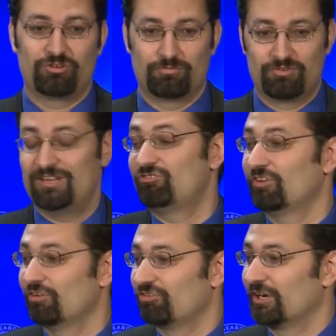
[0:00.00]
teaching
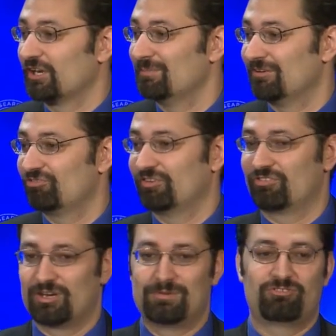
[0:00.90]
those arguments is going
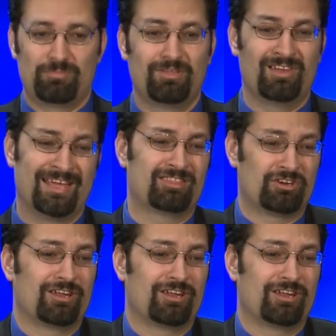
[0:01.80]
to be something like they're